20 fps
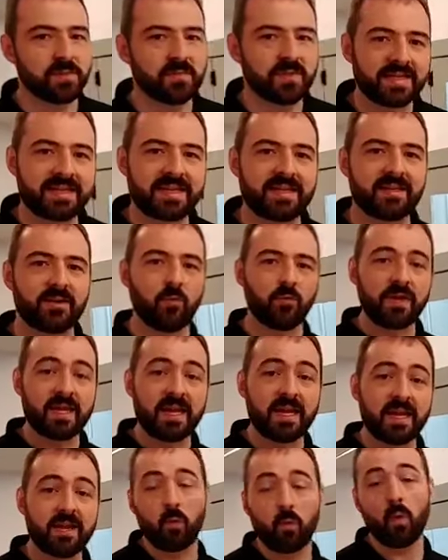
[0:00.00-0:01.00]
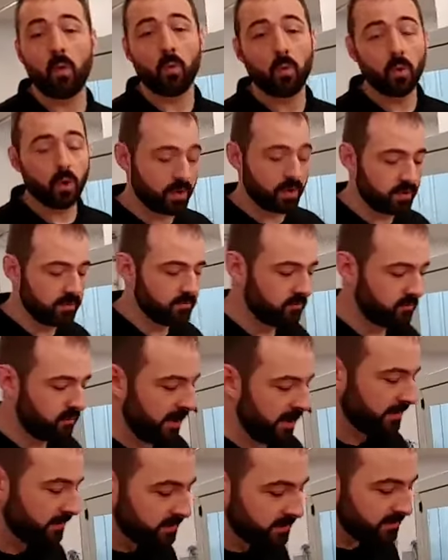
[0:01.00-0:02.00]
something they don't need or won't work,
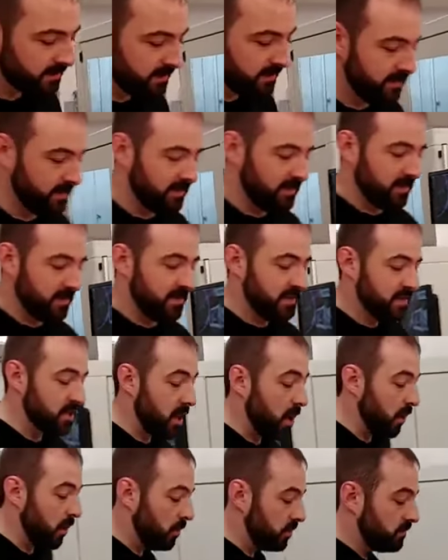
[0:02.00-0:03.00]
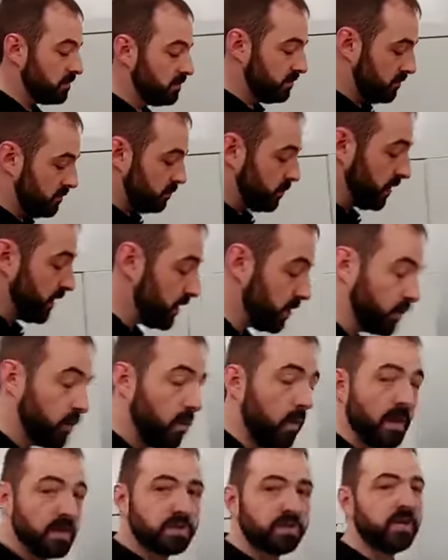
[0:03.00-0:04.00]
right? So, really good
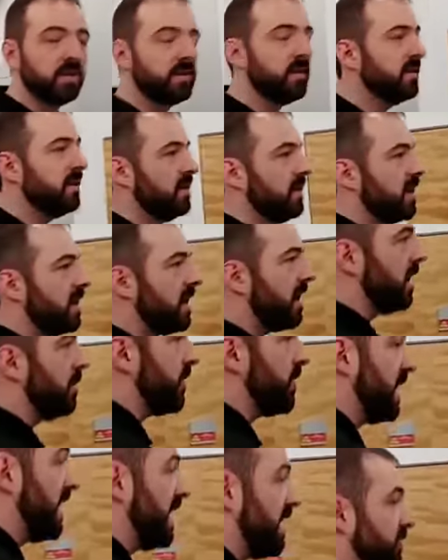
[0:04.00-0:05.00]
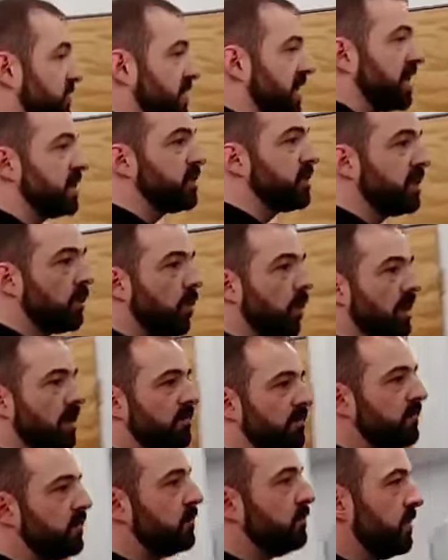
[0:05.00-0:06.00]
question. Yeah, there's actually quite
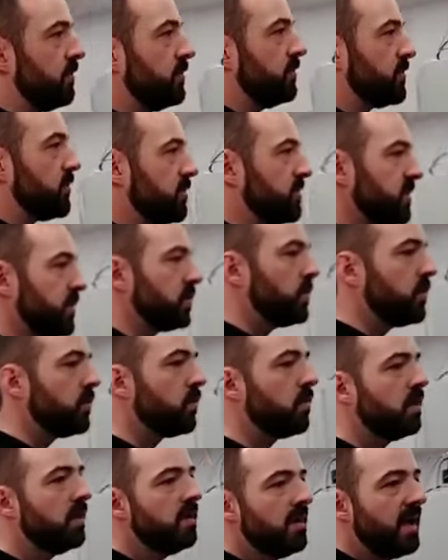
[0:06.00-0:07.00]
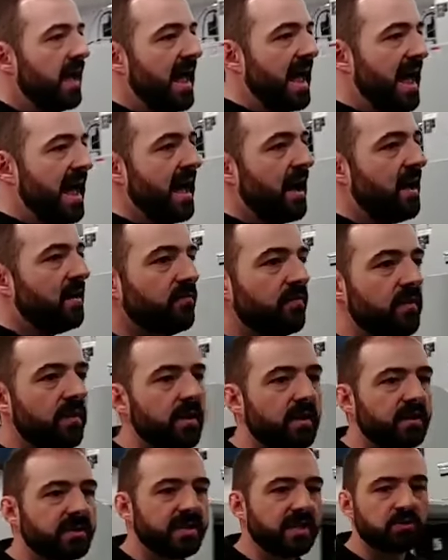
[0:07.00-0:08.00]
a few users who
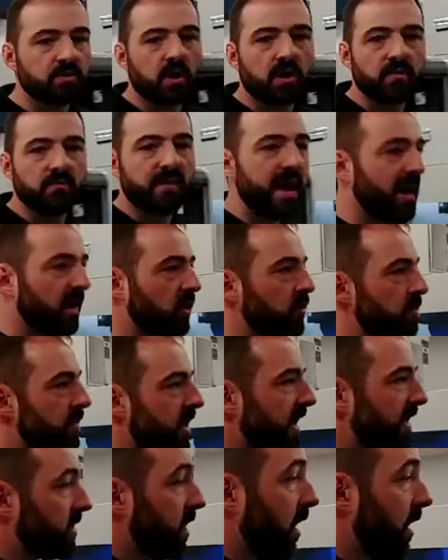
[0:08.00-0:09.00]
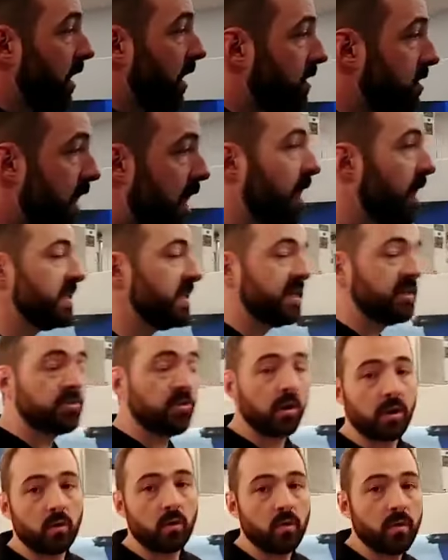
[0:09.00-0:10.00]
have Datron vacuum aids on
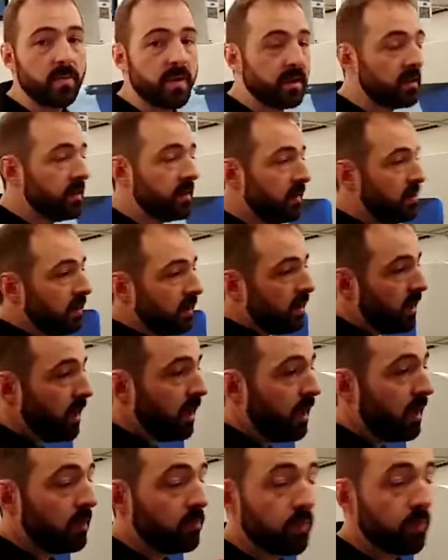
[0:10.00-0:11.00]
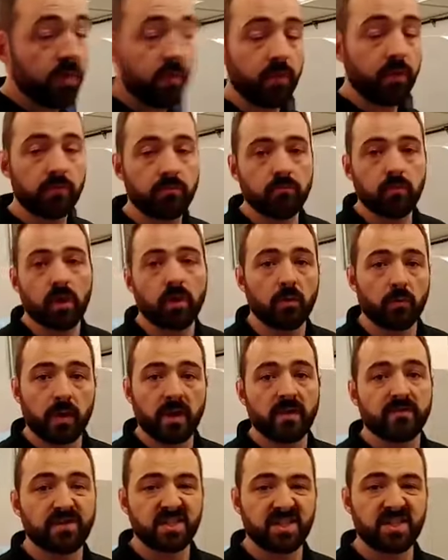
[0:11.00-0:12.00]
non-Datron equipment with a good
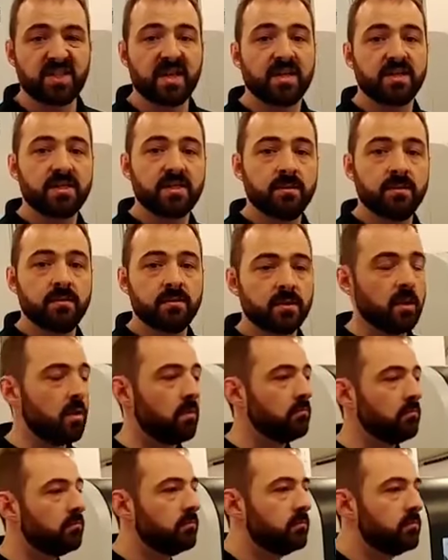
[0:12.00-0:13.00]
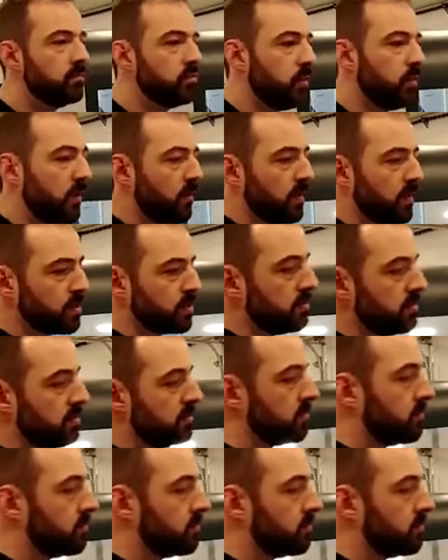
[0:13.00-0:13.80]
rate of success. So, great question.